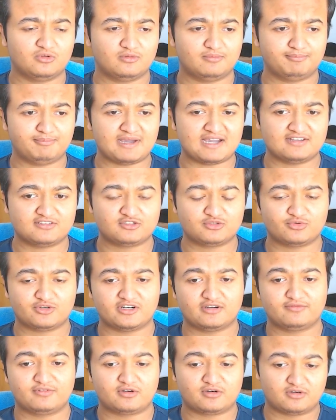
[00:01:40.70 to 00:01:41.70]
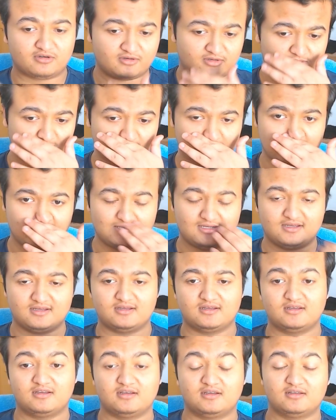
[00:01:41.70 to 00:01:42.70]
match whatever
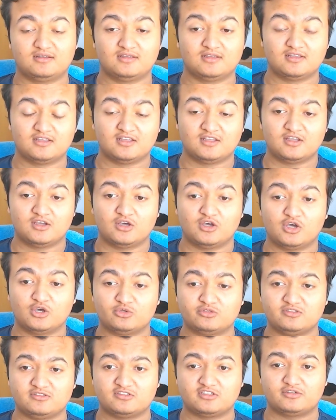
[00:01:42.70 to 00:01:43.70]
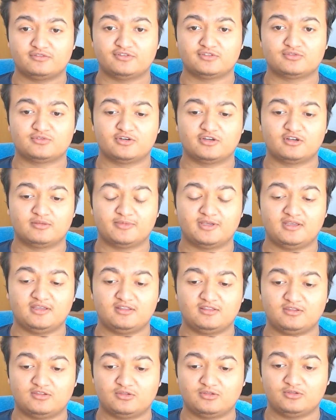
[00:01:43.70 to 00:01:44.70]
hosting service we're going to
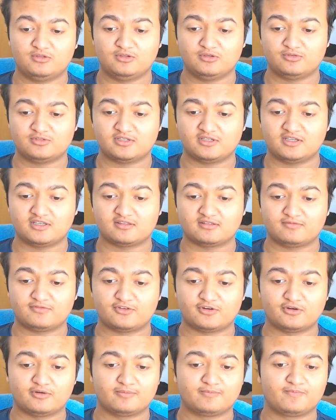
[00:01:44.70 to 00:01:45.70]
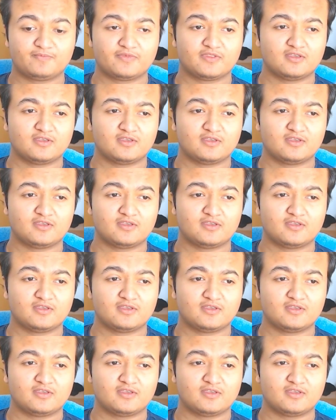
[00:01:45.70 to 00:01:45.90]
be using it for.